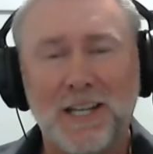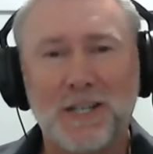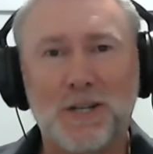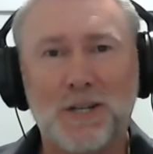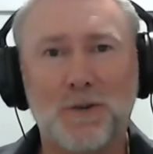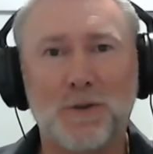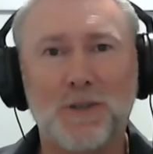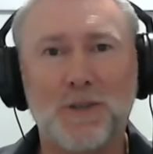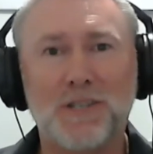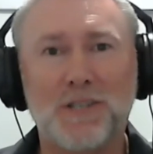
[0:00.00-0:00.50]

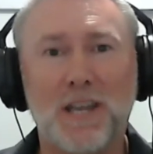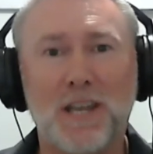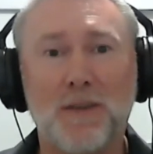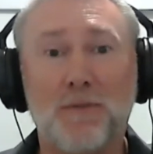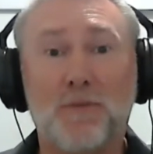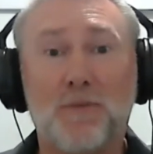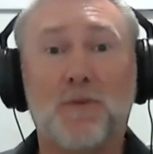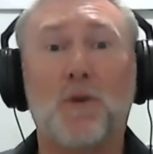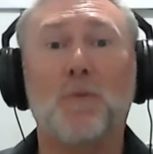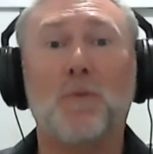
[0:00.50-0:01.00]
to
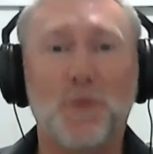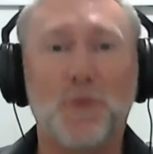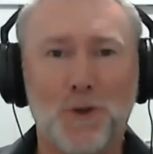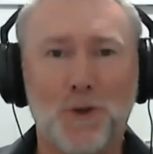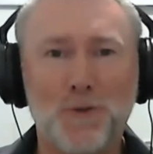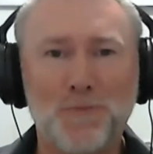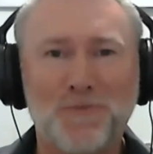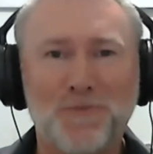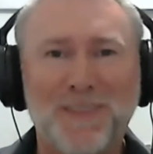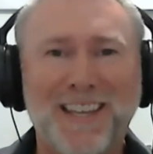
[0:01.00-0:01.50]
receive from
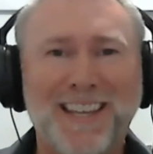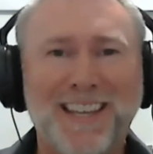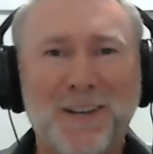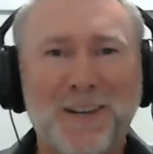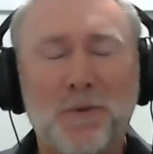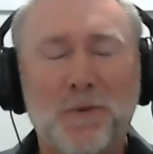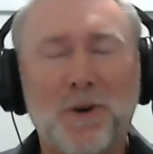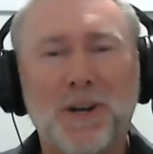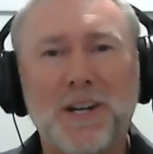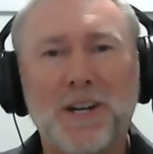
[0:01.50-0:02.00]
you
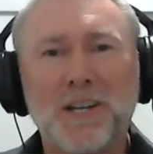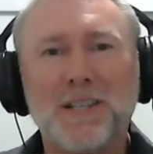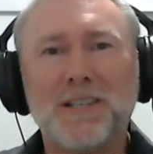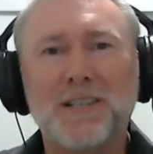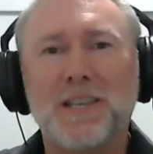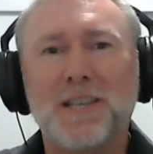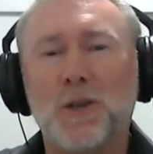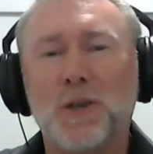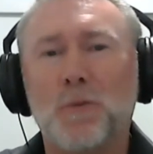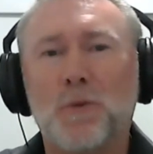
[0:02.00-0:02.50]
what it
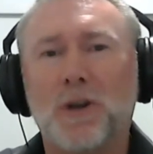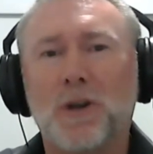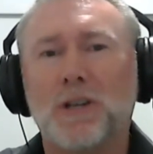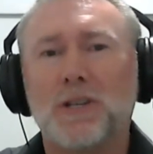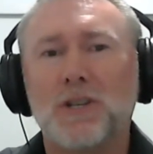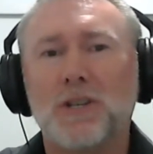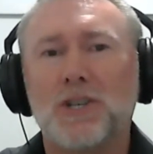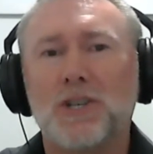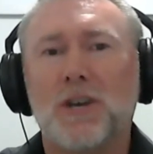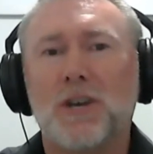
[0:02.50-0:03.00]
is that you bring
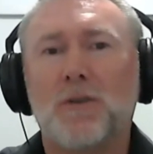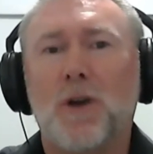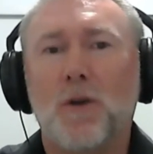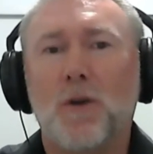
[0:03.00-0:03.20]
to share.